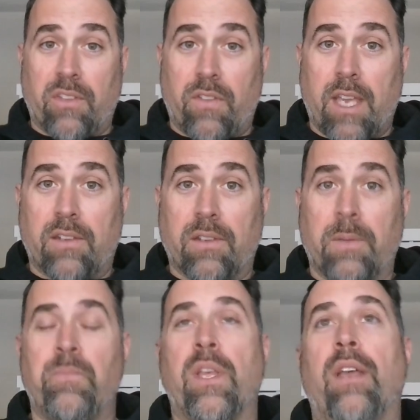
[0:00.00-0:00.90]
hit.
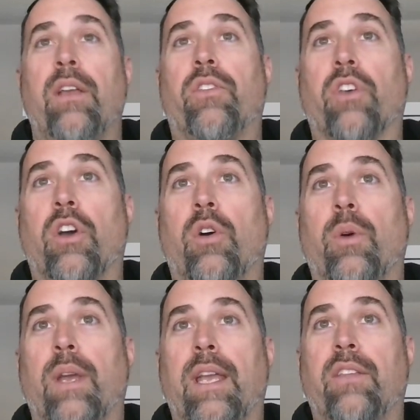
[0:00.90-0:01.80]

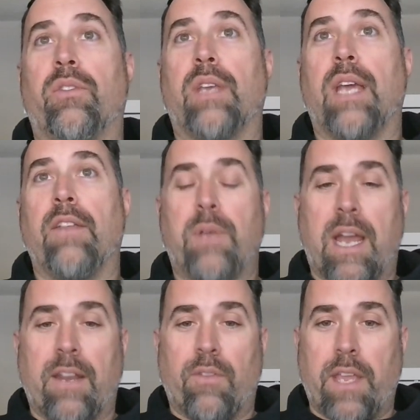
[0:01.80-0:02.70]
So it's kind of
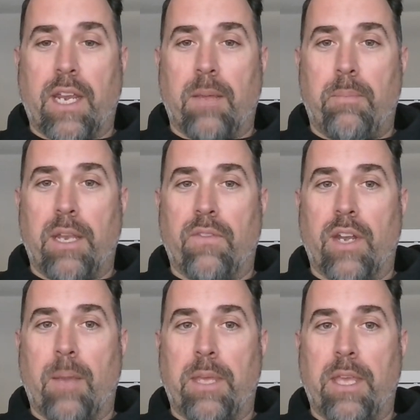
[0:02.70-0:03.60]
got everything in a bit of an
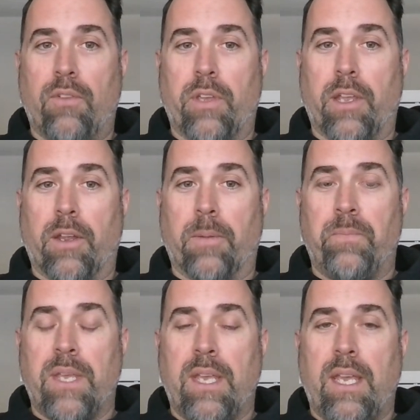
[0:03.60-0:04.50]
upheaval here.
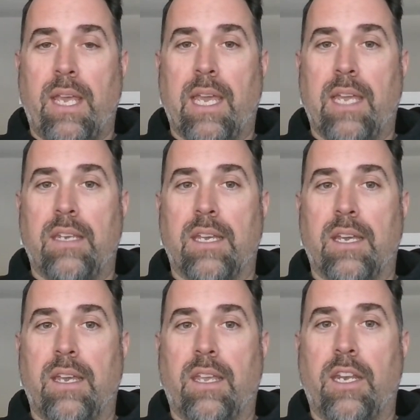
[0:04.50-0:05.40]
And,
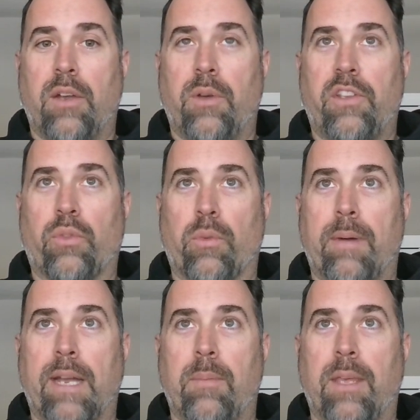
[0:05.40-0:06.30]
it just
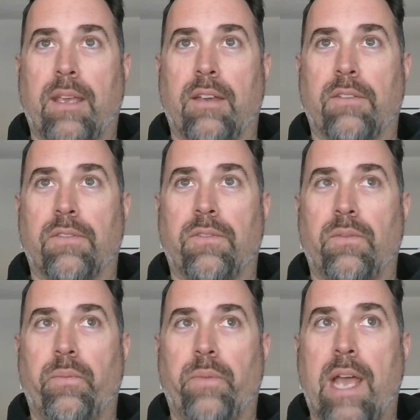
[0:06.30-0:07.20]
reminded me of
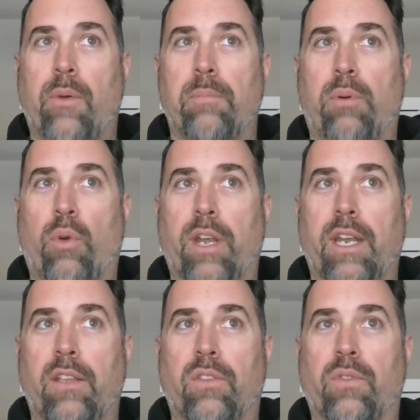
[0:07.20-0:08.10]
how important it
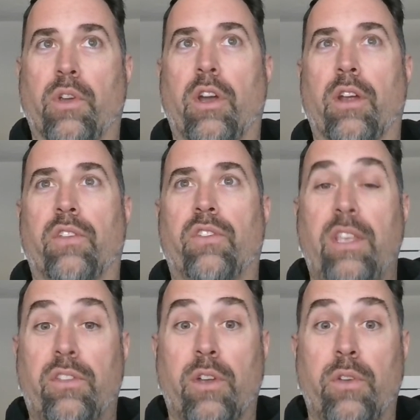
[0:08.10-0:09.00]
is for our
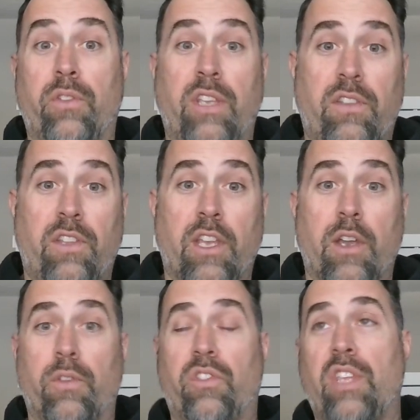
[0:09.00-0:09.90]
CISOs,
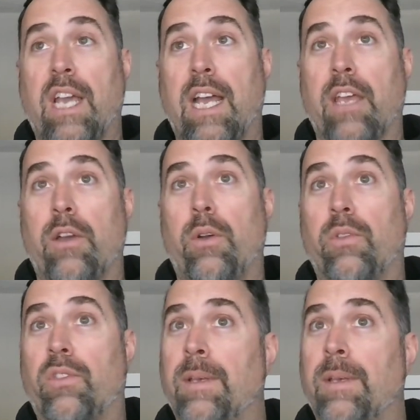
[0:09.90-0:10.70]
CTOs,